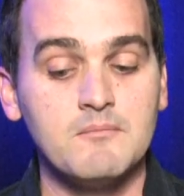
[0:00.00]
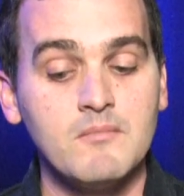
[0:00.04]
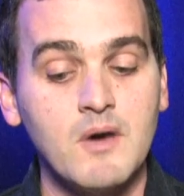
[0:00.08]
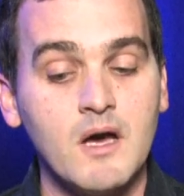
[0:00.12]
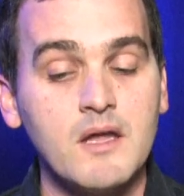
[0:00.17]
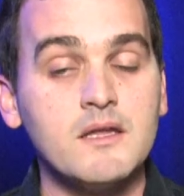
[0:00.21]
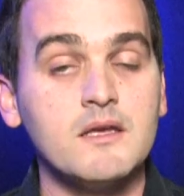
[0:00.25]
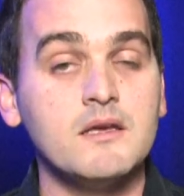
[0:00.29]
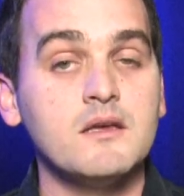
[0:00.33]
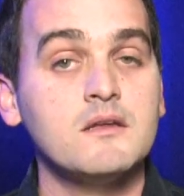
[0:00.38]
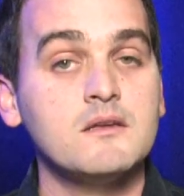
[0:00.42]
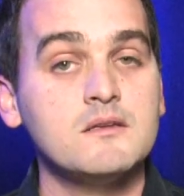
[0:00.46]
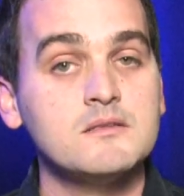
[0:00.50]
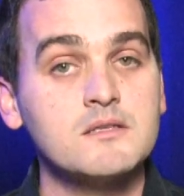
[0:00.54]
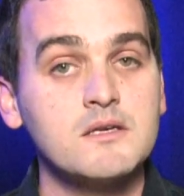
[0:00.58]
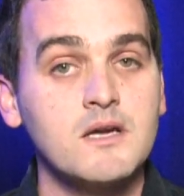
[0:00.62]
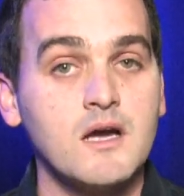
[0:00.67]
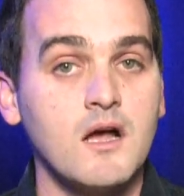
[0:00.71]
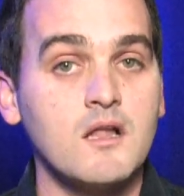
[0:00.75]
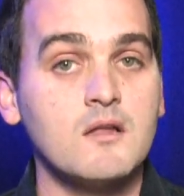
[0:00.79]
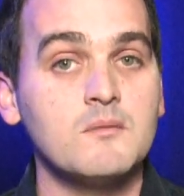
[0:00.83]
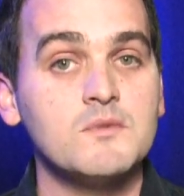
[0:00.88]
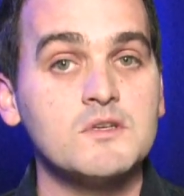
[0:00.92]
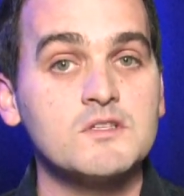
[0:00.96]
Money, and he's a
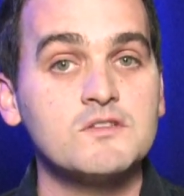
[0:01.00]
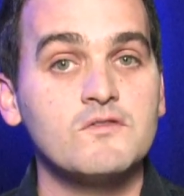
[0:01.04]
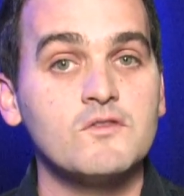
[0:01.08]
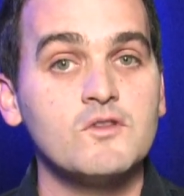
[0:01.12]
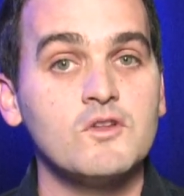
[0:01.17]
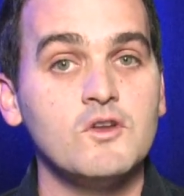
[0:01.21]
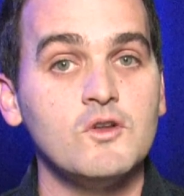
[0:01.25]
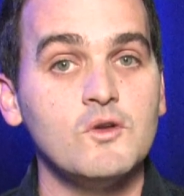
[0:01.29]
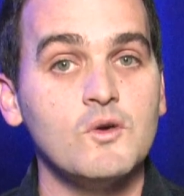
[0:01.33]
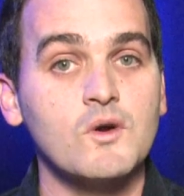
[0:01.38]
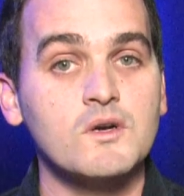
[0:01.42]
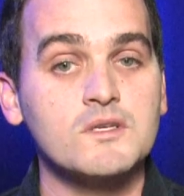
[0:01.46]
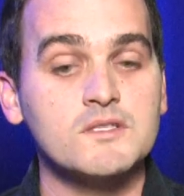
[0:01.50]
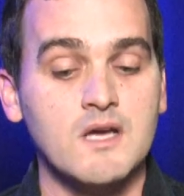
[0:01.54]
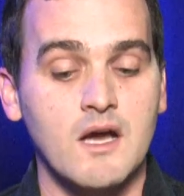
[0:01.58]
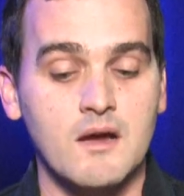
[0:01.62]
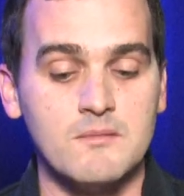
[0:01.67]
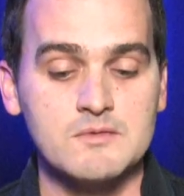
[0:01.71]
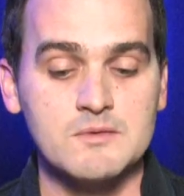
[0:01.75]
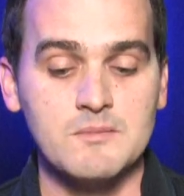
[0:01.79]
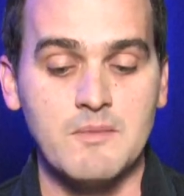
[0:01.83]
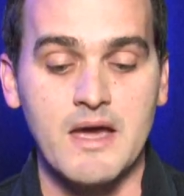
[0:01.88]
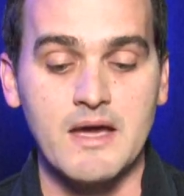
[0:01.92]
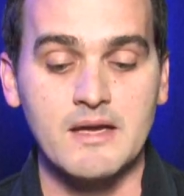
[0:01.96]
columnist for the New York
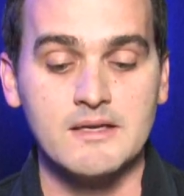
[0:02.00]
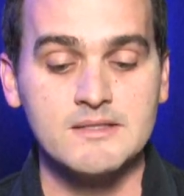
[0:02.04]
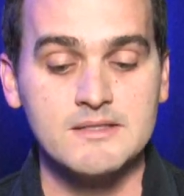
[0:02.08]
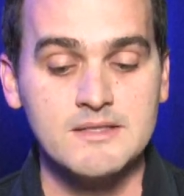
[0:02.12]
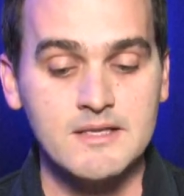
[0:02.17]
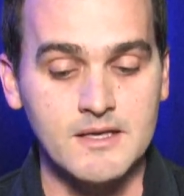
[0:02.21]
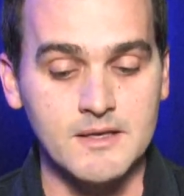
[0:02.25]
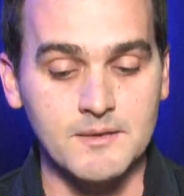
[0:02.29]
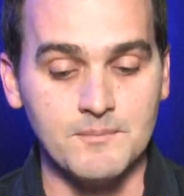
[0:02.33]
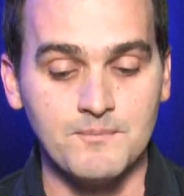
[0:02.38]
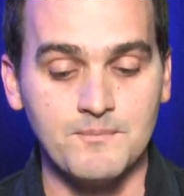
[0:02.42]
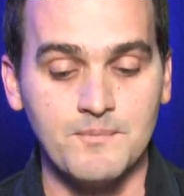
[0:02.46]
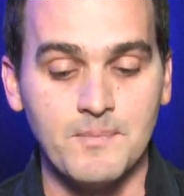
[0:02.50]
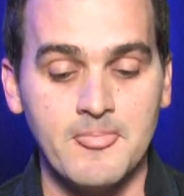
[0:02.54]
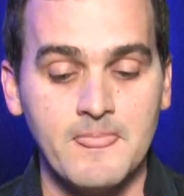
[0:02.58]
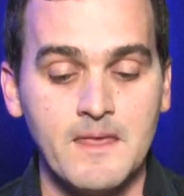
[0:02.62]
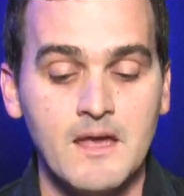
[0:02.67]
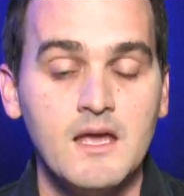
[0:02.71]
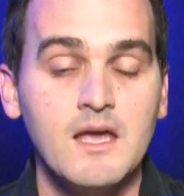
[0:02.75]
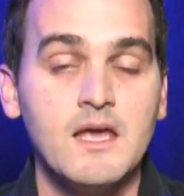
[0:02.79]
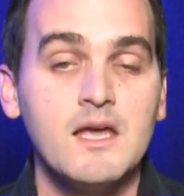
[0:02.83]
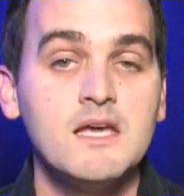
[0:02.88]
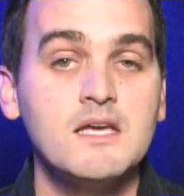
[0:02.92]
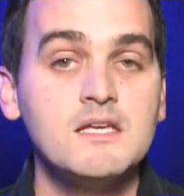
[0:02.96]
Times Magazine.
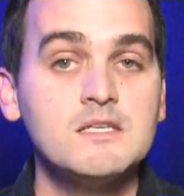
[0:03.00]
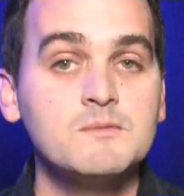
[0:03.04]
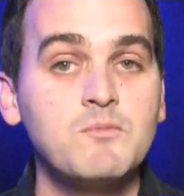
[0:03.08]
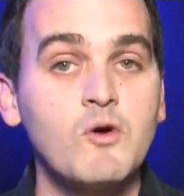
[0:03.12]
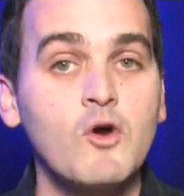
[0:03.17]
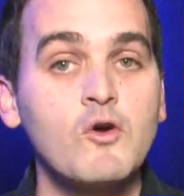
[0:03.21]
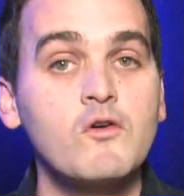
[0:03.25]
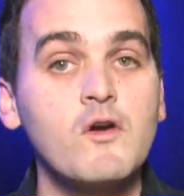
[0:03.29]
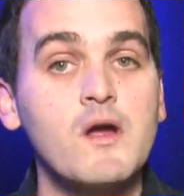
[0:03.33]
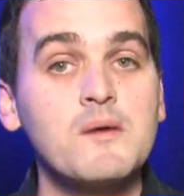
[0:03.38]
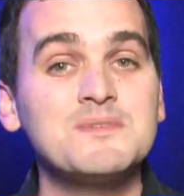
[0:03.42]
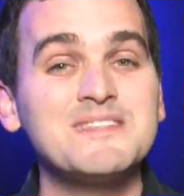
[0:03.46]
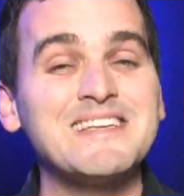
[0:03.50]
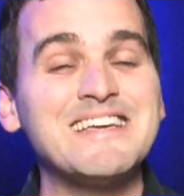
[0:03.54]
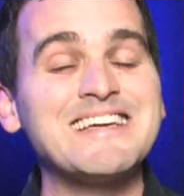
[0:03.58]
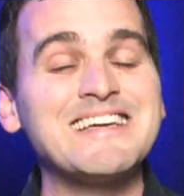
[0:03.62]
His program's